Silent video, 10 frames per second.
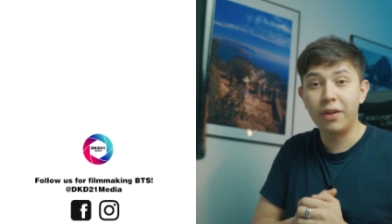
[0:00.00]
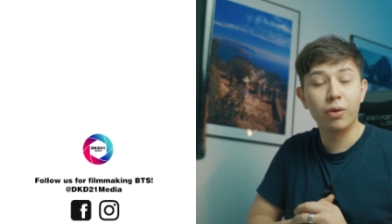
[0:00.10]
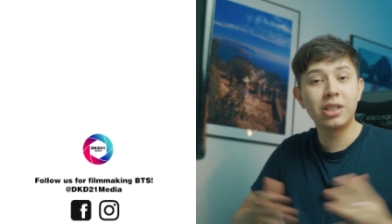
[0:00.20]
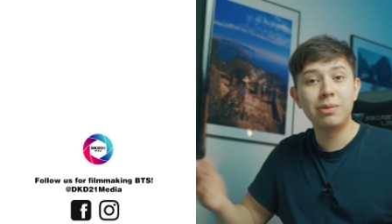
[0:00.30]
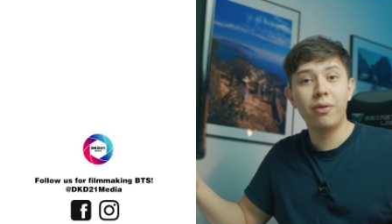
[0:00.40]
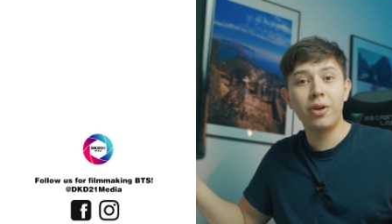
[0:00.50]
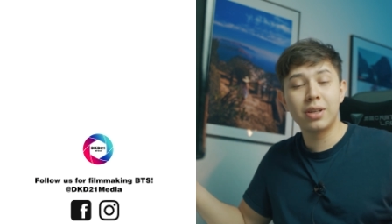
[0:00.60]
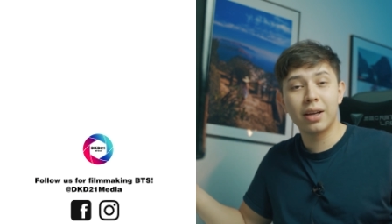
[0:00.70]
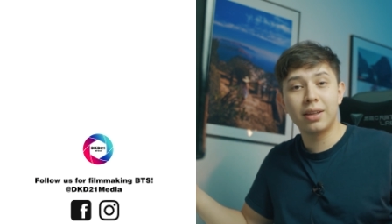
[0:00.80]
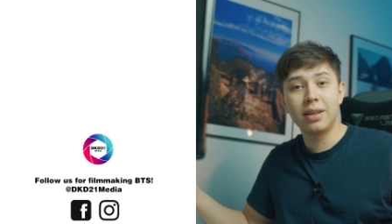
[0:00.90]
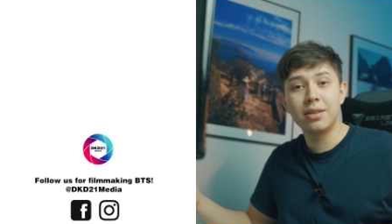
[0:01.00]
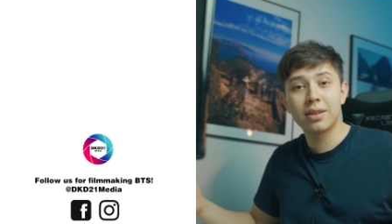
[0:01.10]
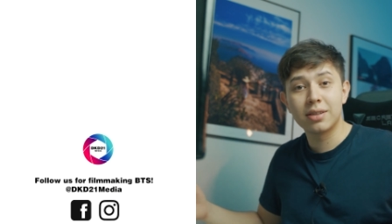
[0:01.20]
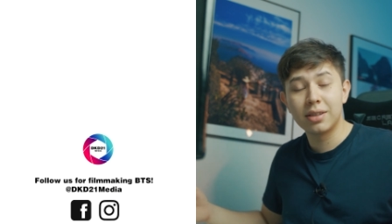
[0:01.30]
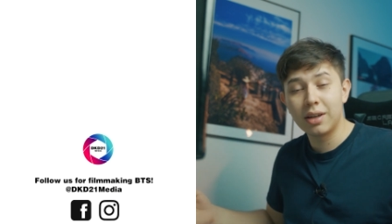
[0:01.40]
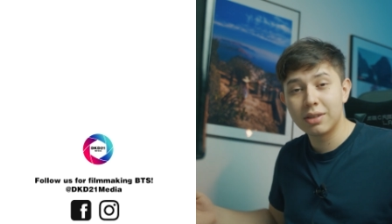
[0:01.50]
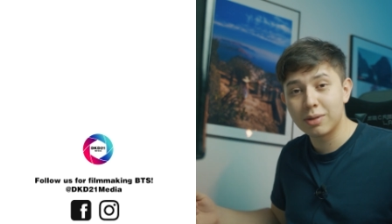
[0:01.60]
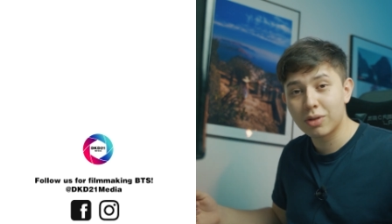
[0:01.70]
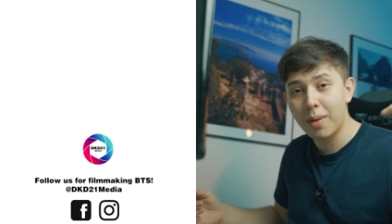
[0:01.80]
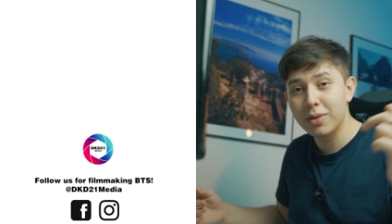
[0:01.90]
And if you want to see more videos like these, consider
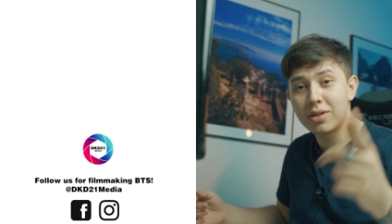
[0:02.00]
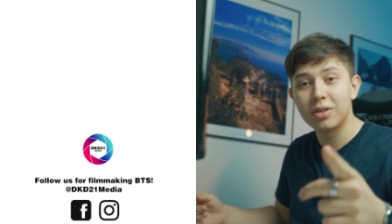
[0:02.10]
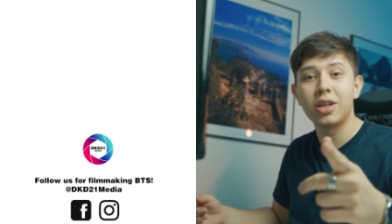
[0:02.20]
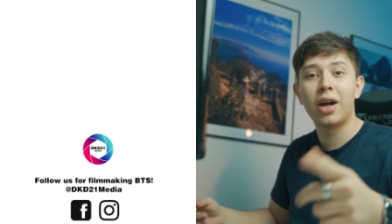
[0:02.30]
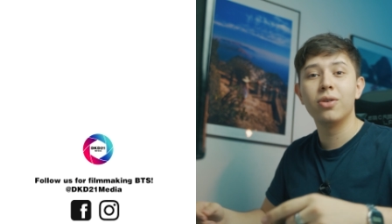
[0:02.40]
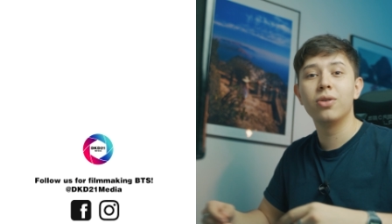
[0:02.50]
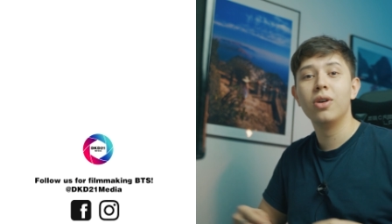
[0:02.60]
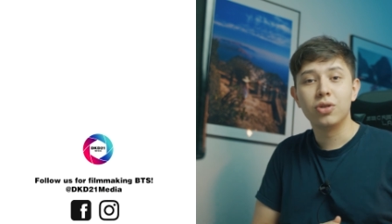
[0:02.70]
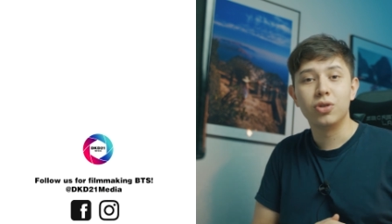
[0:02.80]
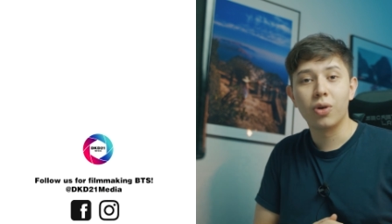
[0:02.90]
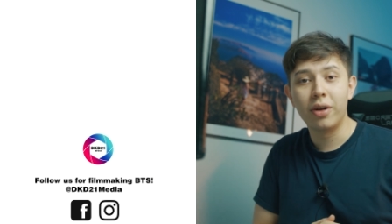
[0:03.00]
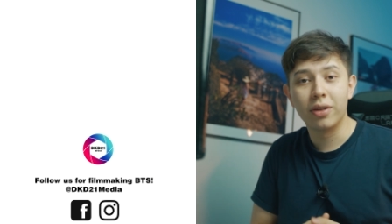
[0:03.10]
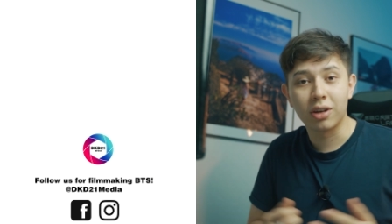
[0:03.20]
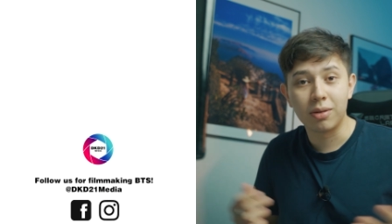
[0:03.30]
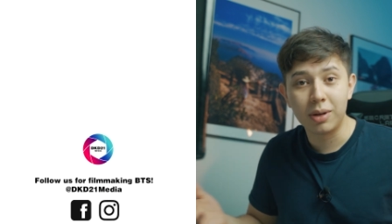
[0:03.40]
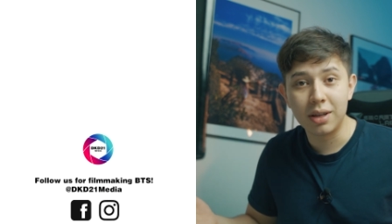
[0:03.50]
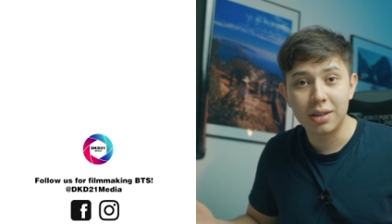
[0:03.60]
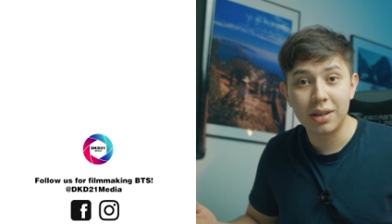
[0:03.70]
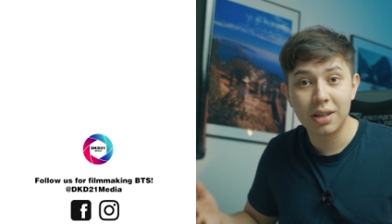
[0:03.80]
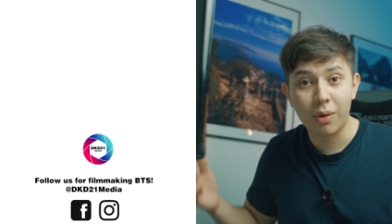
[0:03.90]
subscribing to the channel to join the
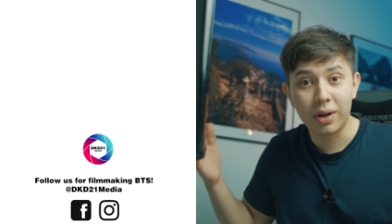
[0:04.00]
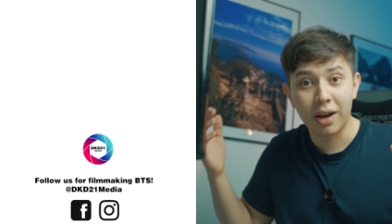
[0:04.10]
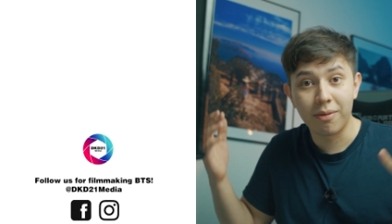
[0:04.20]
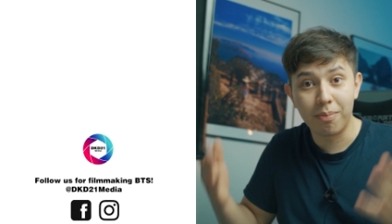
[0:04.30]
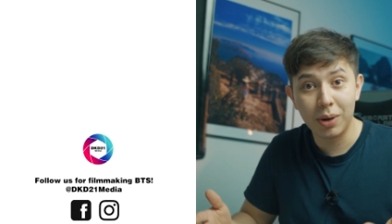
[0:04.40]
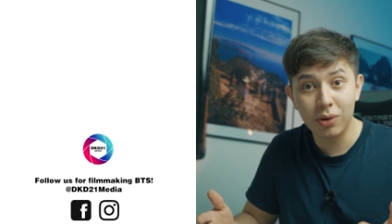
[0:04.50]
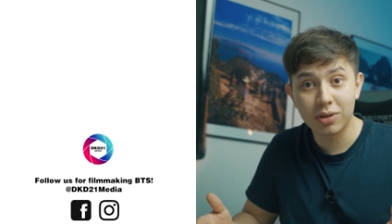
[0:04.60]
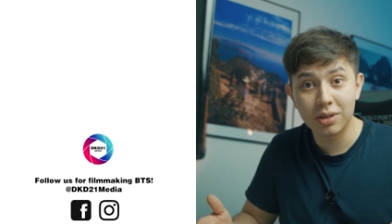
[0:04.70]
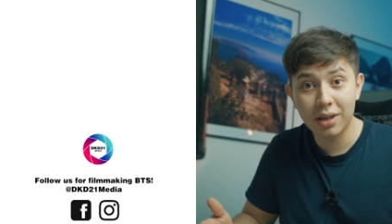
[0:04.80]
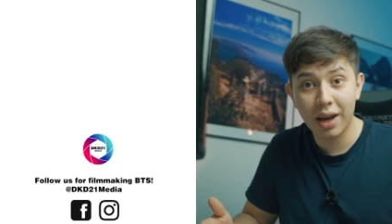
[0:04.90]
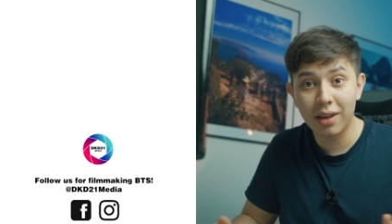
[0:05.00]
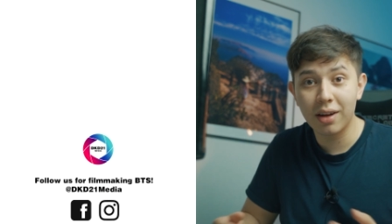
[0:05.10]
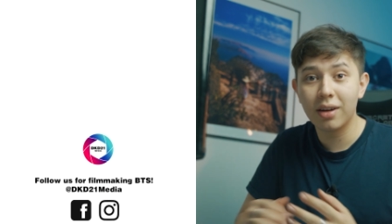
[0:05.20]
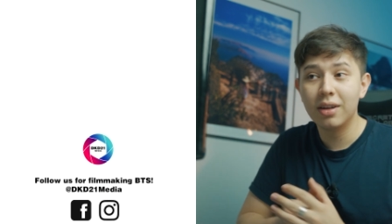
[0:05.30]
community that we have built together.